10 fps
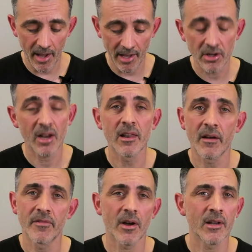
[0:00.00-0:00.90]
And I
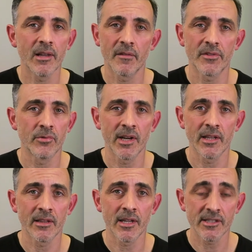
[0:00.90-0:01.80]
loved
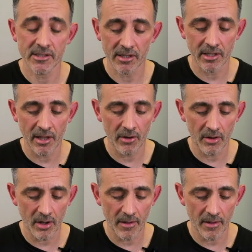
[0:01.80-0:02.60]
reading this, you know,